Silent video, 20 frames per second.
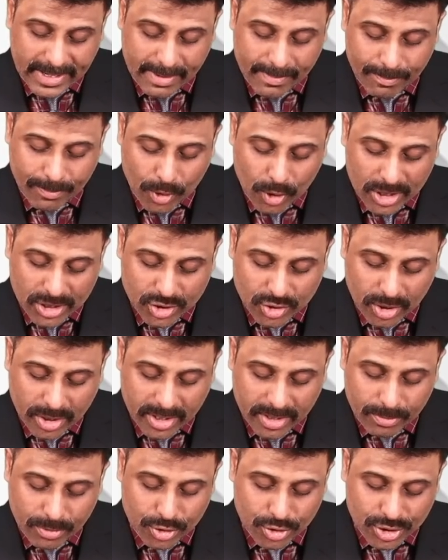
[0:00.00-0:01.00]
employer's
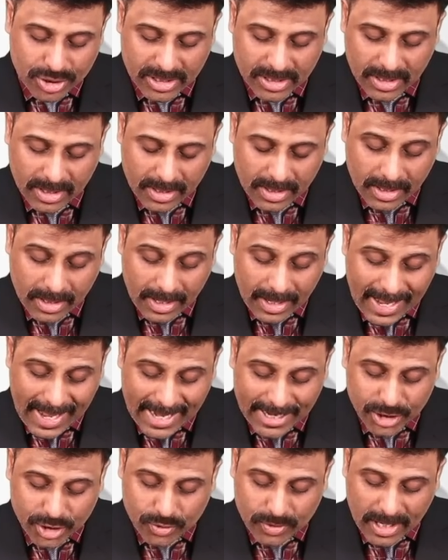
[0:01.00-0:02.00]
contribution,
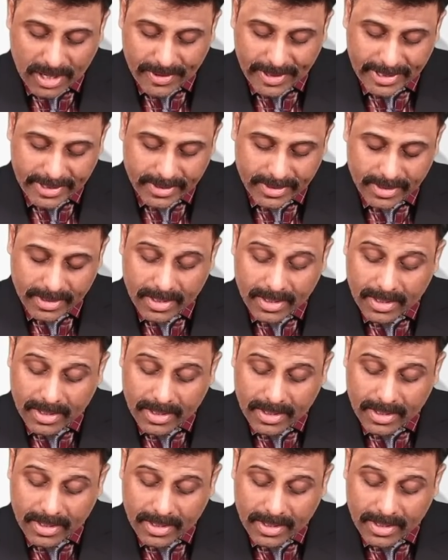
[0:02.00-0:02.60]
actual return.